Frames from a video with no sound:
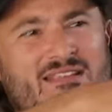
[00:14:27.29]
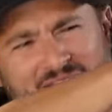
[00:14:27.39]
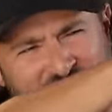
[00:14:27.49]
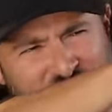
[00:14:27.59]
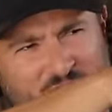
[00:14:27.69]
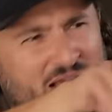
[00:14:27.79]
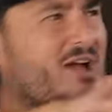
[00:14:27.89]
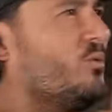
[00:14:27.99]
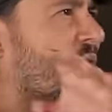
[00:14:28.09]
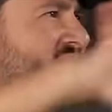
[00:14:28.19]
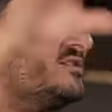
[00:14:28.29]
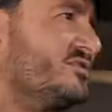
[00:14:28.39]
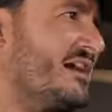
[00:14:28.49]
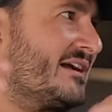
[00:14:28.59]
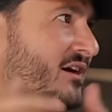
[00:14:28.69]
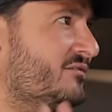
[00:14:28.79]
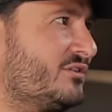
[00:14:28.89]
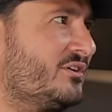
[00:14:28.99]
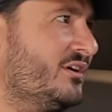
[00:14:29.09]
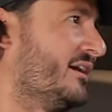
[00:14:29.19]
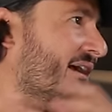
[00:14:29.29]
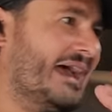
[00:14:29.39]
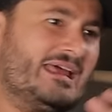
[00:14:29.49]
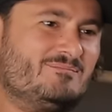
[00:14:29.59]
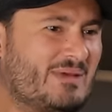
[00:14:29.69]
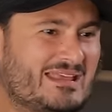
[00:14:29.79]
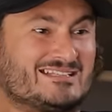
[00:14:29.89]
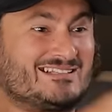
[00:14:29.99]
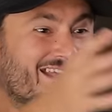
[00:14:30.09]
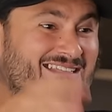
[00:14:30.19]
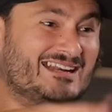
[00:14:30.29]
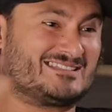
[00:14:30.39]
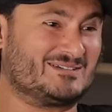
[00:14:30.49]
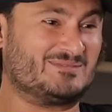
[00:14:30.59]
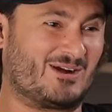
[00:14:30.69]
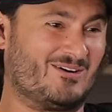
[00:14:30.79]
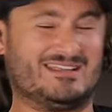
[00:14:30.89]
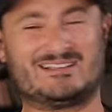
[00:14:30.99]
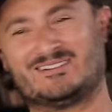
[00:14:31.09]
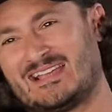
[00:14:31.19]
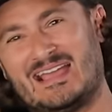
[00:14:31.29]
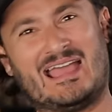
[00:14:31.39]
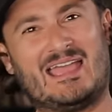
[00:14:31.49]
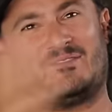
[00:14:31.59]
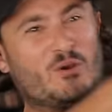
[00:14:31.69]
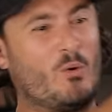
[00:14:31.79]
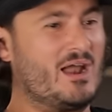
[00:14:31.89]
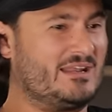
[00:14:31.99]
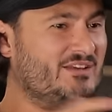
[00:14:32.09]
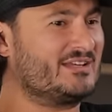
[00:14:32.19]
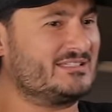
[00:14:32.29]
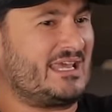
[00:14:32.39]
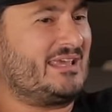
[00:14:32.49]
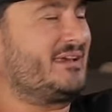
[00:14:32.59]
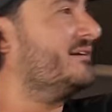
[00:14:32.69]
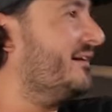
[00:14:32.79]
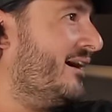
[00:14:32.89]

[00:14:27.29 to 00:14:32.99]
he asked the guy, what's under that cover, and basically said it's a mirror, and he goes, hey, if you want it, you can take it.